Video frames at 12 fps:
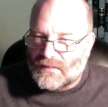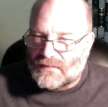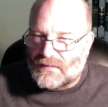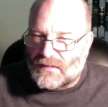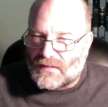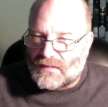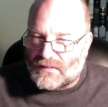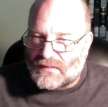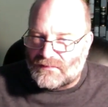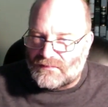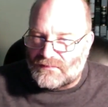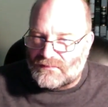
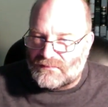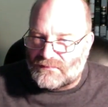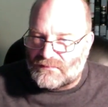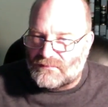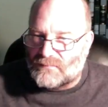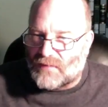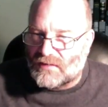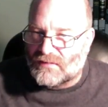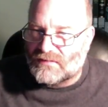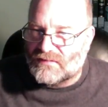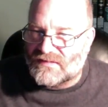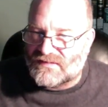
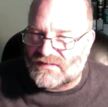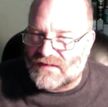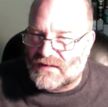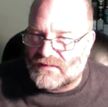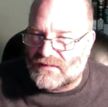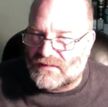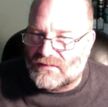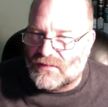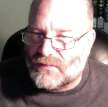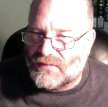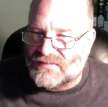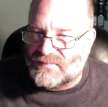Martin is saying that
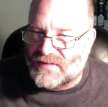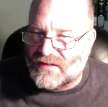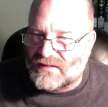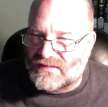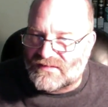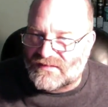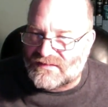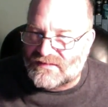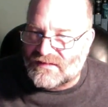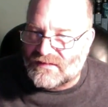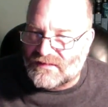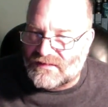Noah's Mill is
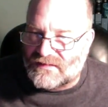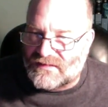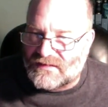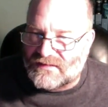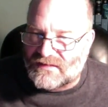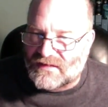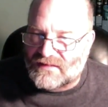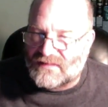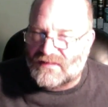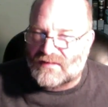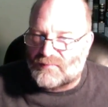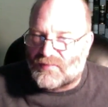distilled in
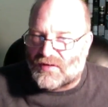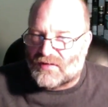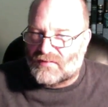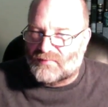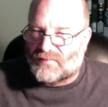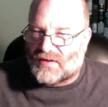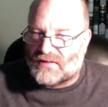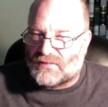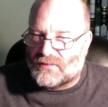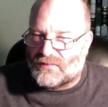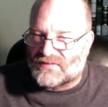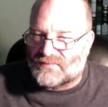Kentucky and bottled by
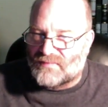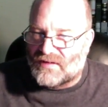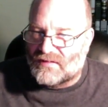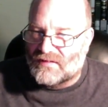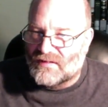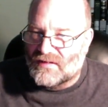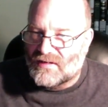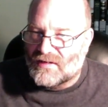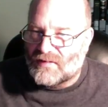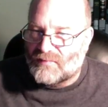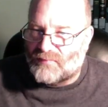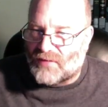Noah's Mill,
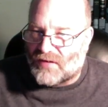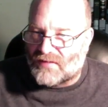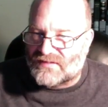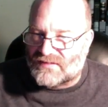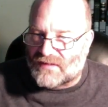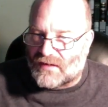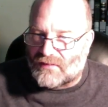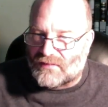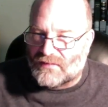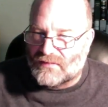Bardstown.